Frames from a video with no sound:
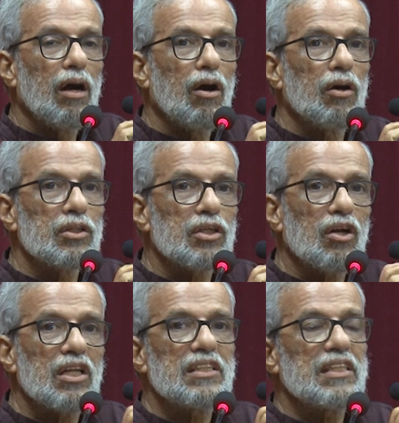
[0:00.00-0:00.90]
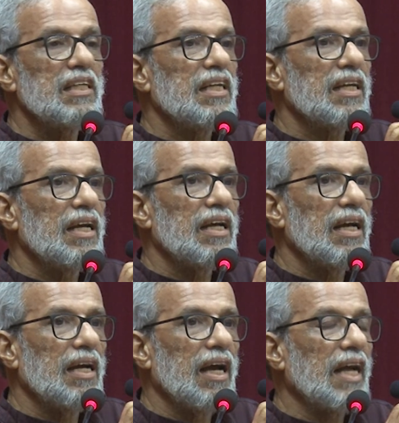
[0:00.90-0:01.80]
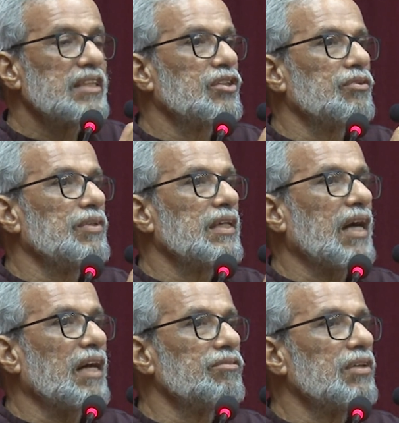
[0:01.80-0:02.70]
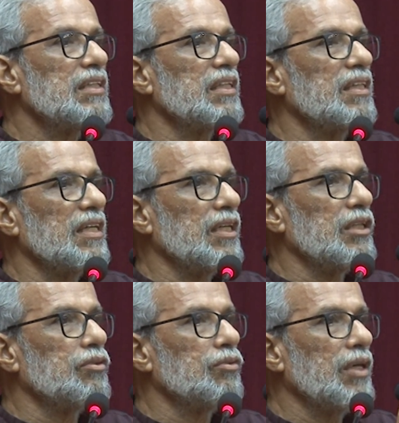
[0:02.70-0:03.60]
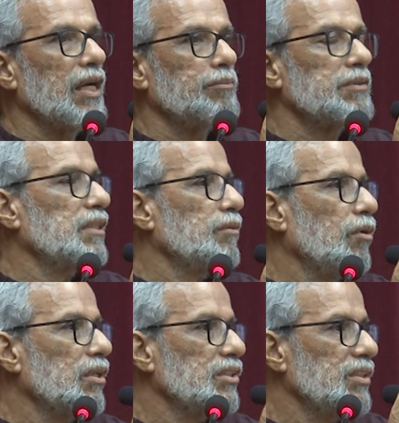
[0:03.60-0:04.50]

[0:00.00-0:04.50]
ontology has to be converted into epistemology.